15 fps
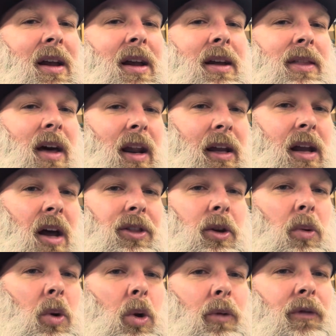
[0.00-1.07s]
Then I cut the
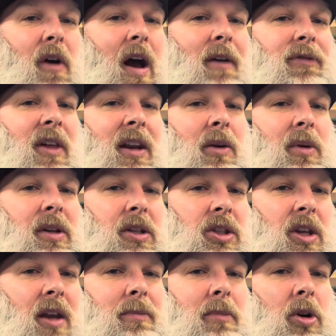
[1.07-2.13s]
roof off, then it went to
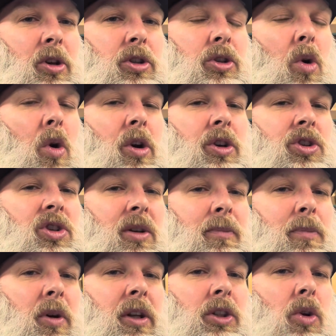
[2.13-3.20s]
sunburst orange
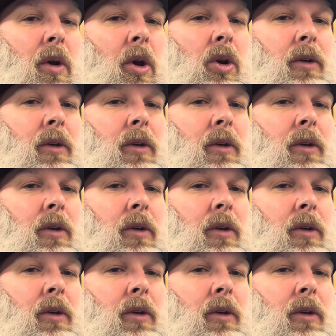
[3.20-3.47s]
and put a Toyota